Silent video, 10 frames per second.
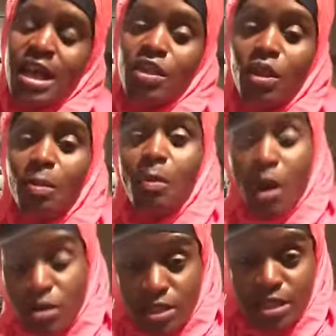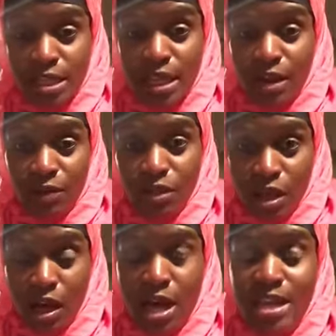The mercy of
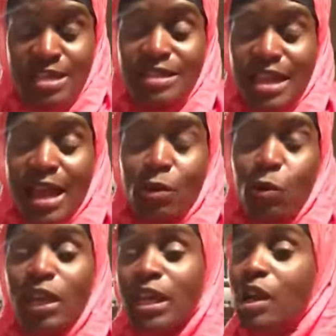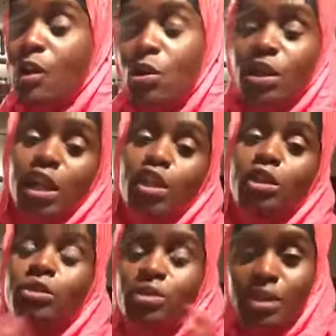Allah is that we go on a
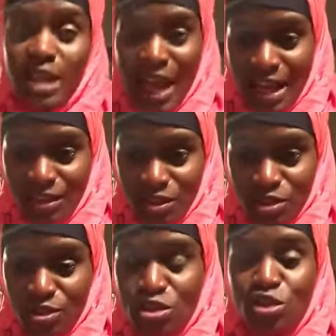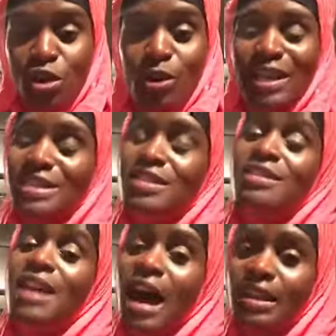lunar calendar, so it's
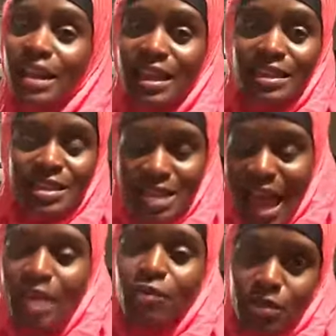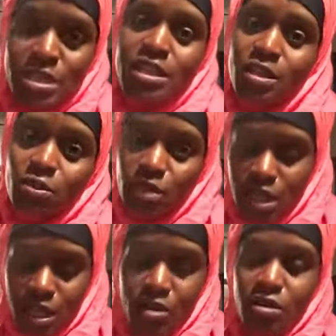not like this every single
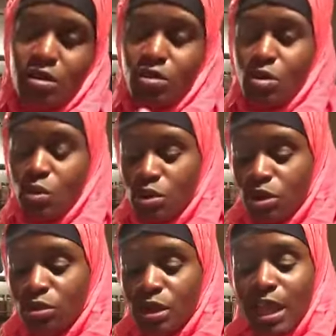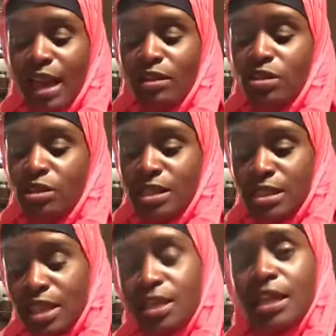year. You know, lunar calendar is
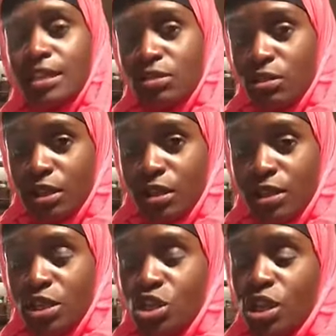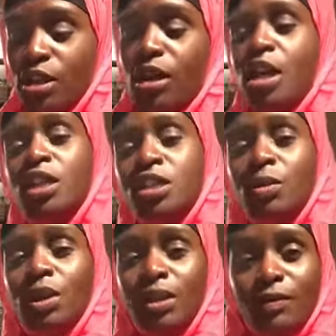10 days earlier each year, so
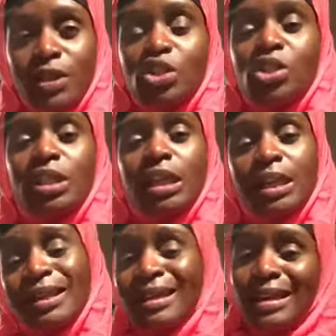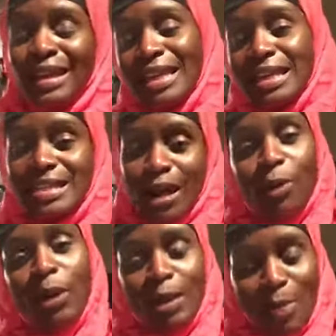we'll eventually ease our
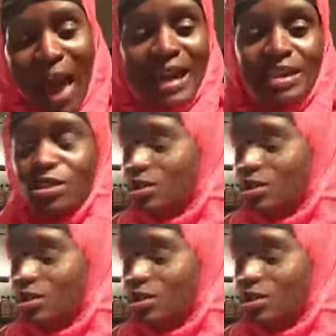way back into